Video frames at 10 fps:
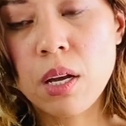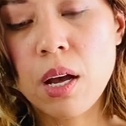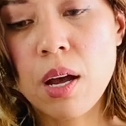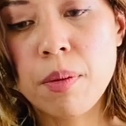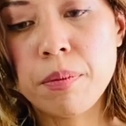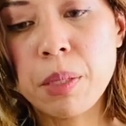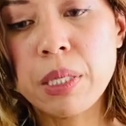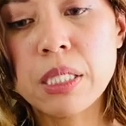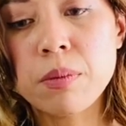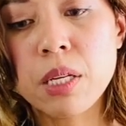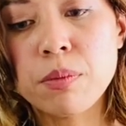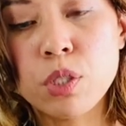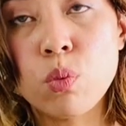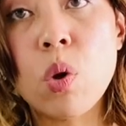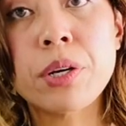Um, maybe sometimes
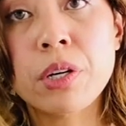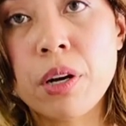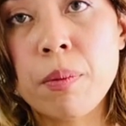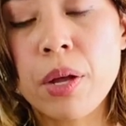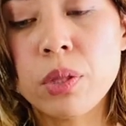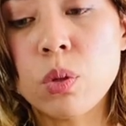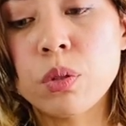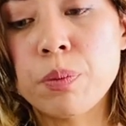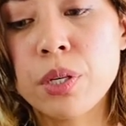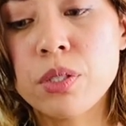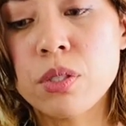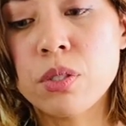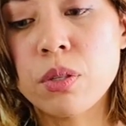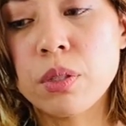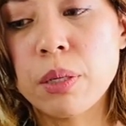you wonder about the old person
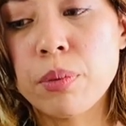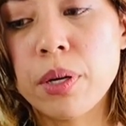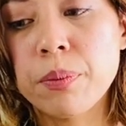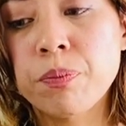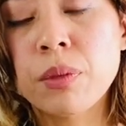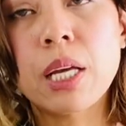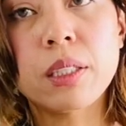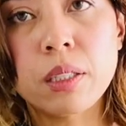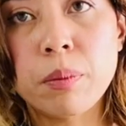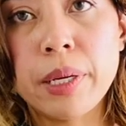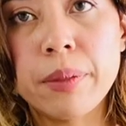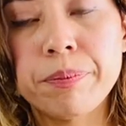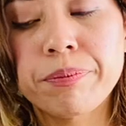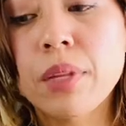too, Libra, a little bit.